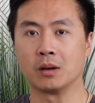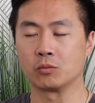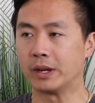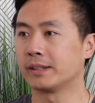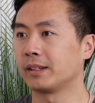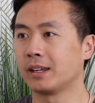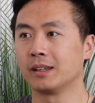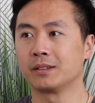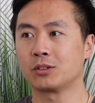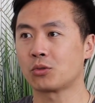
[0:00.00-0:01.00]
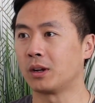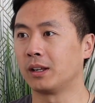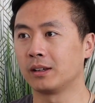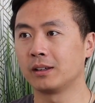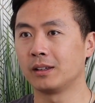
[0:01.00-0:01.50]
raising kids,
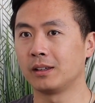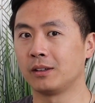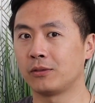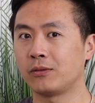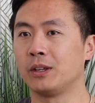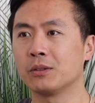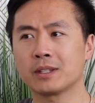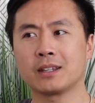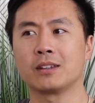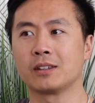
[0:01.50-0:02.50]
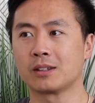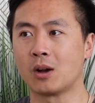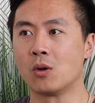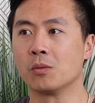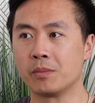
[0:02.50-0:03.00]
training, it feels like it's
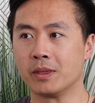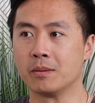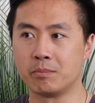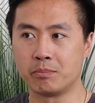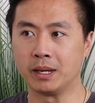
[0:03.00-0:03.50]
all been a